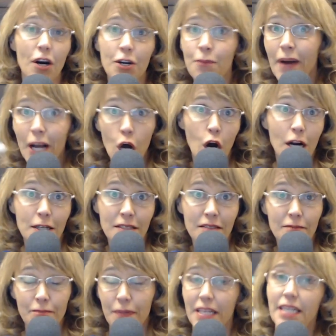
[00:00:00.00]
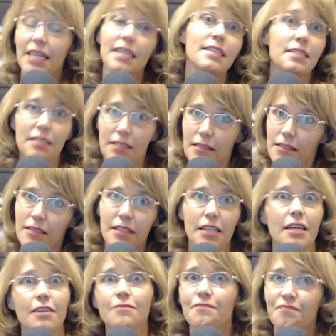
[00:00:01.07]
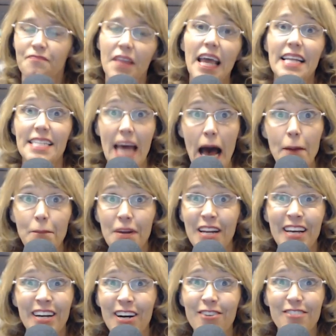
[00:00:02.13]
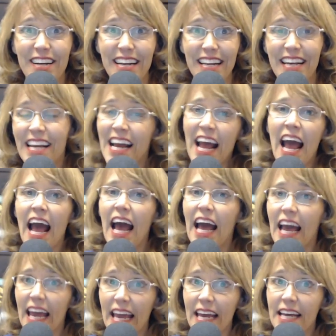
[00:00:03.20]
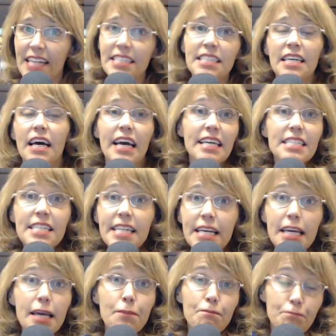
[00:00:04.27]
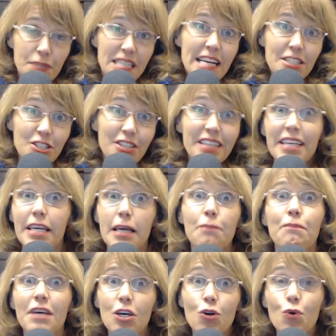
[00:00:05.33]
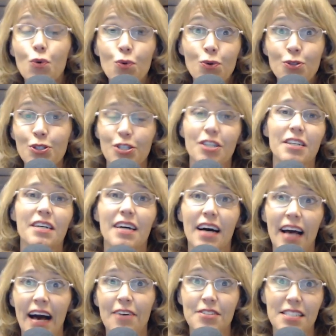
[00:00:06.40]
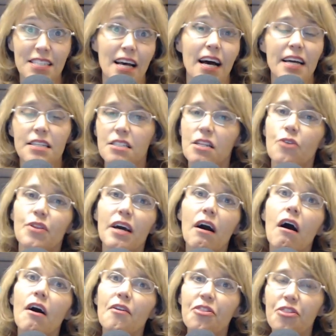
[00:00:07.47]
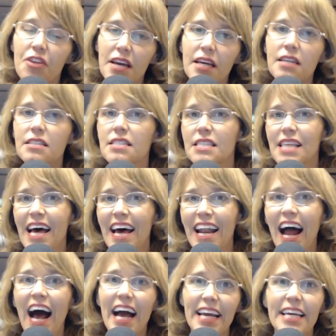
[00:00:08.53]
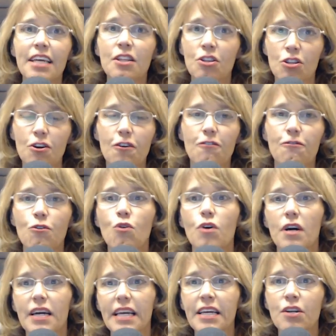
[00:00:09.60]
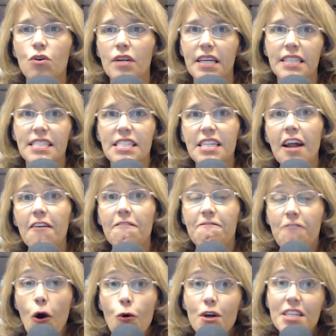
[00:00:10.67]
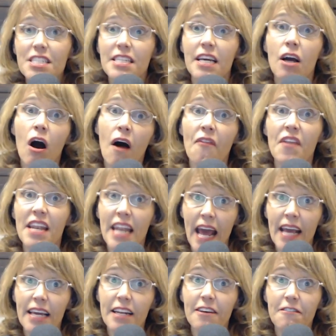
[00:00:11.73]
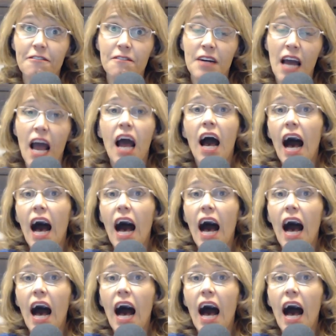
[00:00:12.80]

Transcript: to water my garden because, you know, it's happening already, and it's going to keep potentially keep it cooler outside. So there are things that I can look for in instead of focusing on the negative.